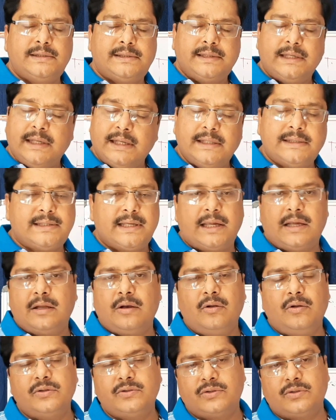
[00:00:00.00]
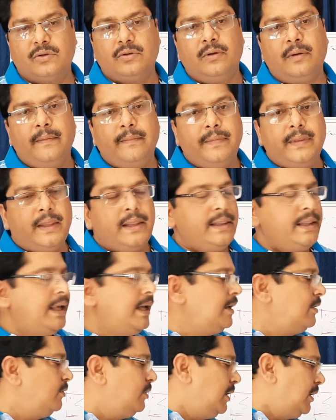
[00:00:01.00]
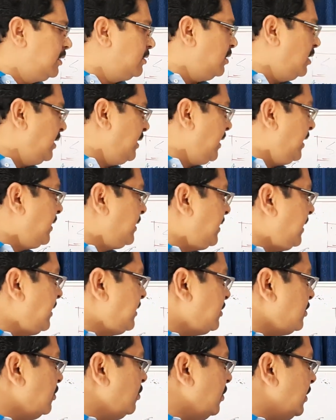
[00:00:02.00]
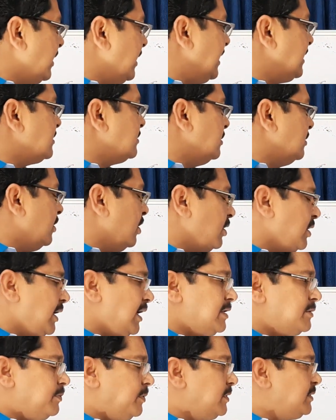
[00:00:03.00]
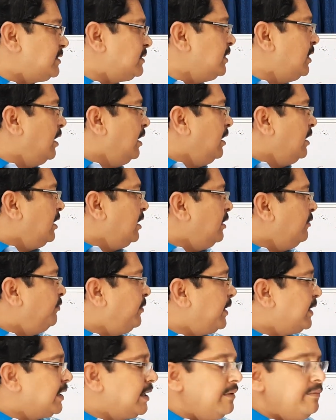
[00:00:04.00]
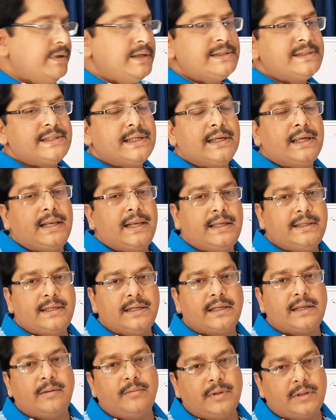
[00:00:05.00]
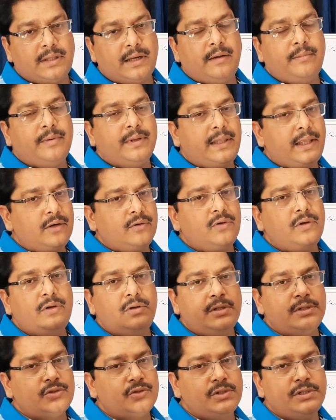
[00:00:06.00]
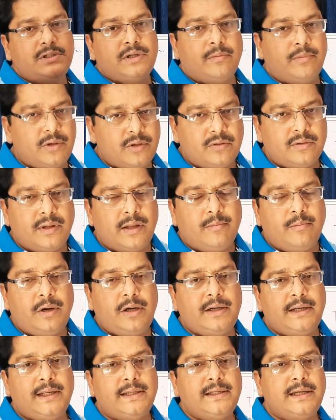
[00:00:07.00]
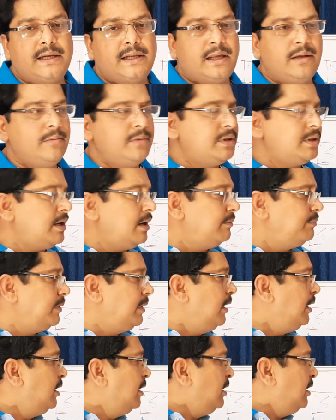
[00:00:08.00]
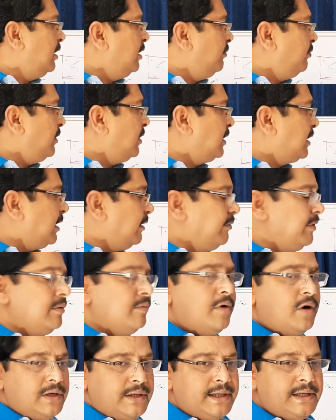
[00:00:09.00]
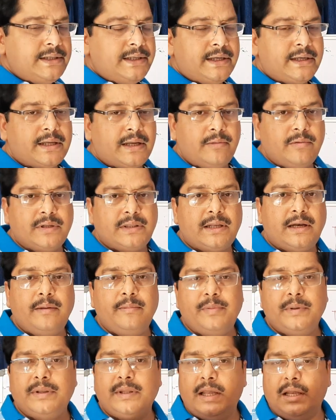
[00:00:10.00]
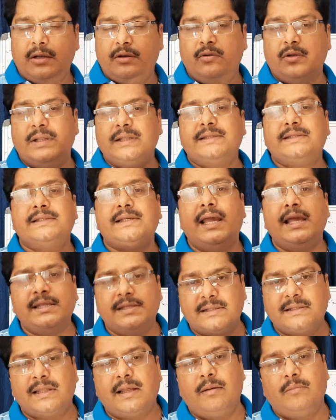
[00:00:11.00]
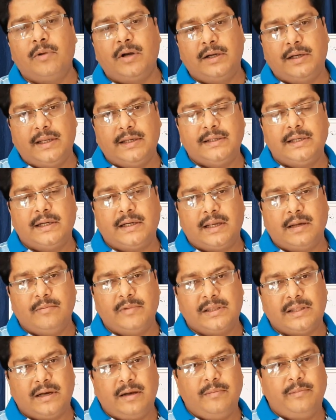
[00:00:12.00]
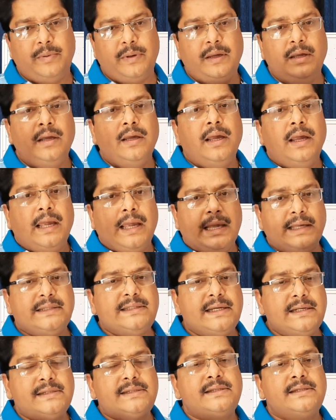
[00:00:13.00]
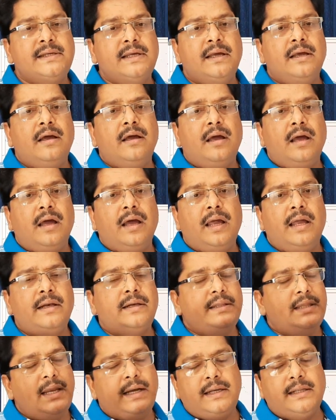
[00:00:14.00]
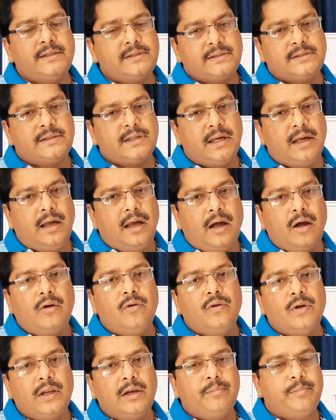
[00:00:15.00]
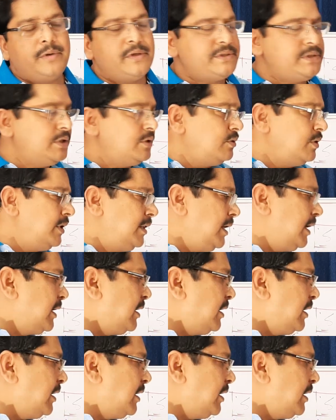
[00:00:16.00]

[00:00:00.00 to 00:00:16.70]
single cycle also, then we will call that there is non-response. If you are giving single agent chemotherapy, then we will switch over to the multi-agent chemotherapy. If we are giving multi-agent chemotherapy, then we will change the multi-agent chemotherapy agents, and that is how we will proceed with the